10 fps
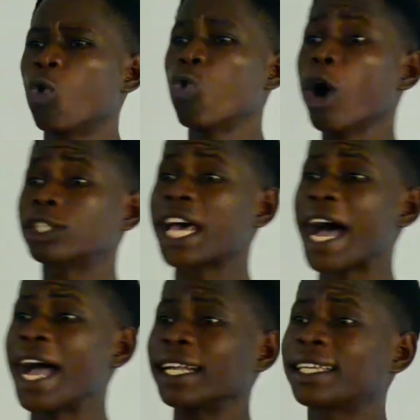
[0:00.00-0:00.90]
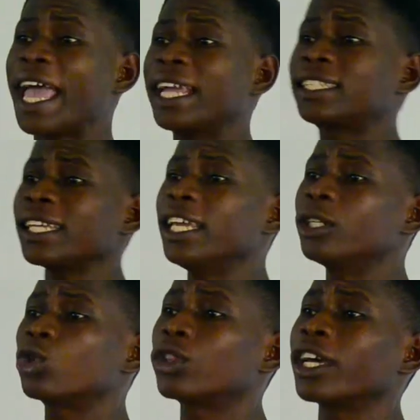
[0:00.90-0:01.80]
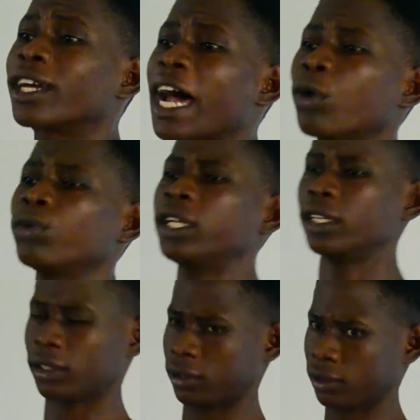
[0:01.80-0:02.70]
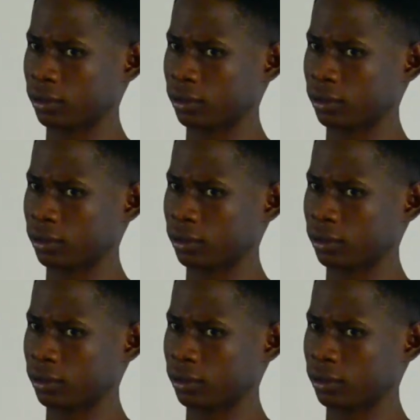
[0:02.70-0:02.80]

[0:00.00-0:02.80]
water gets into the ground.